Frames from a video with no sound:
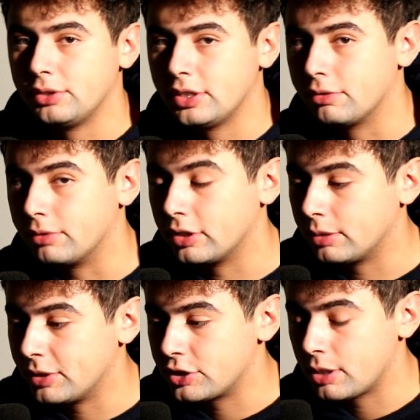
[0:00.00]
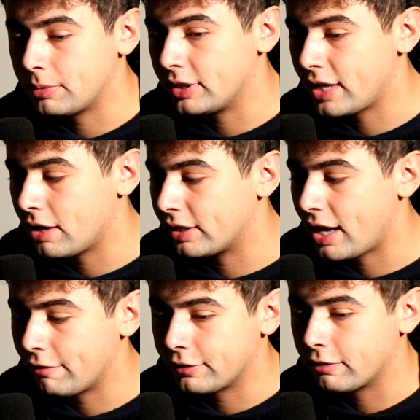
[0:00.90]
you need to really be shipping it out
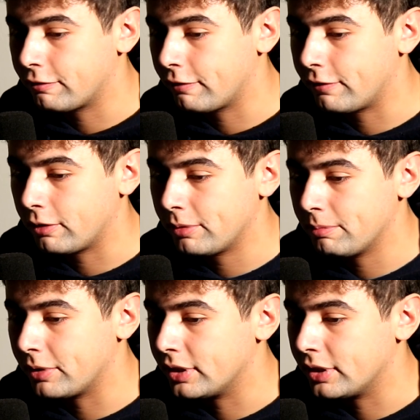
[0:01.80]
and have your own fulfillment.